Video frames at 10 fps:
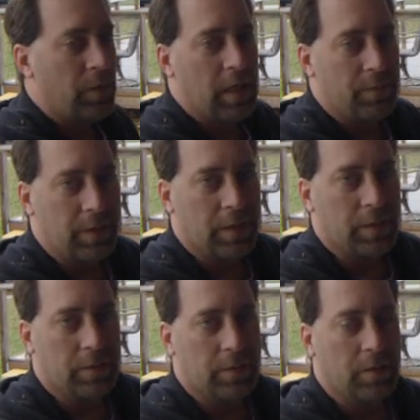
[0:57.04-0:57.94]
what I've
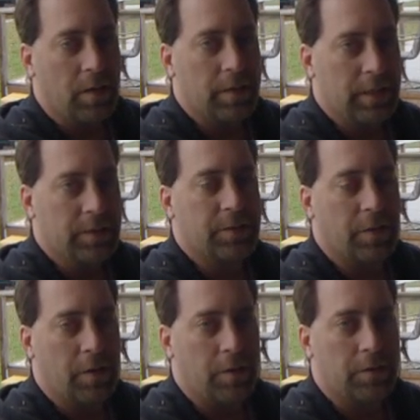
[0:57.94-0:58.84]
done on the
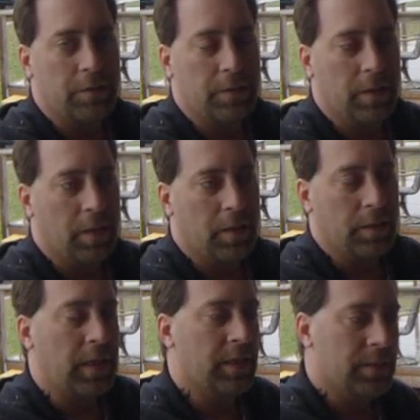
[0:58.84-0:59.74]
install, in
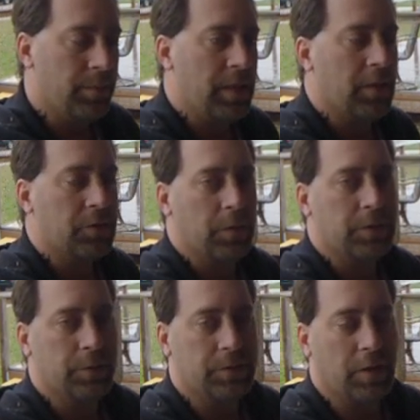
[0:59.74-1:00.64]
case anybody else wants
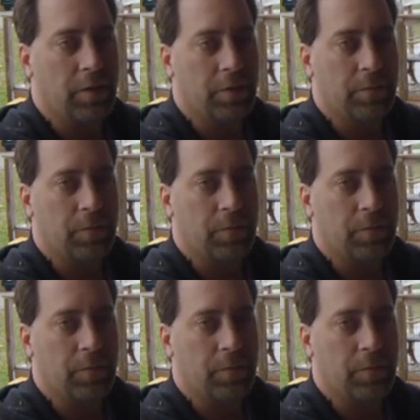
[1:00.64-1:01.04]
to install on their